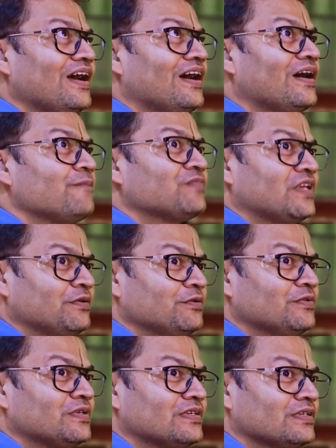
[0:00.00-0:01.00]

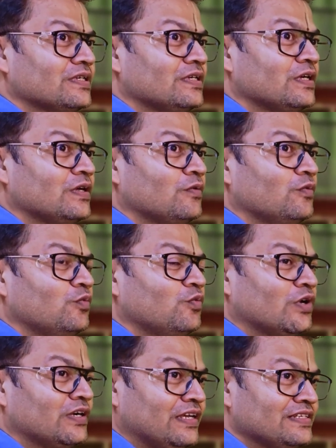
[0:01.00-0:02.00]
However,
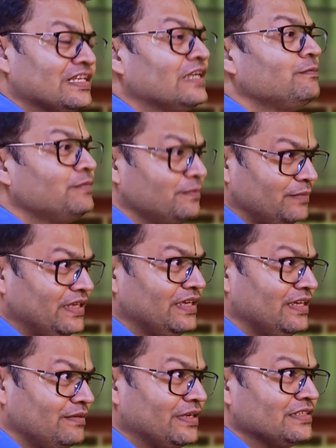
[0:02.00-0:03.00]
what has helped
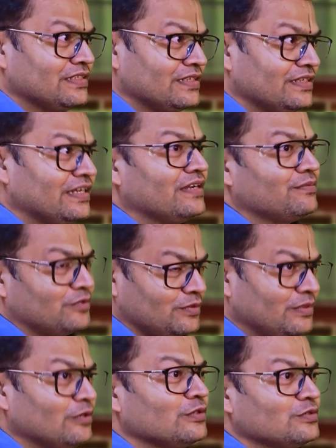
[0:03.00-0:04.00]
me in my journey and
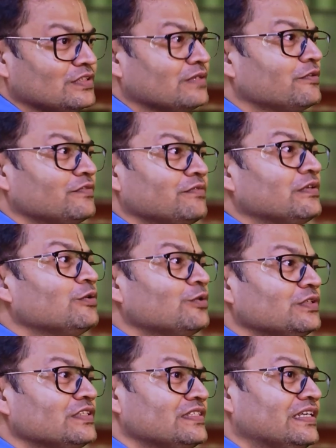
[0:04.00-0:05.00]
probably also some of the fellow
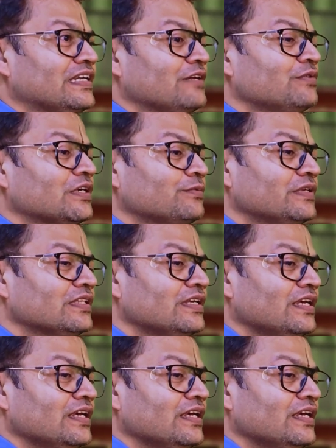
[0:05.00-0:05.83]
coaches that I work with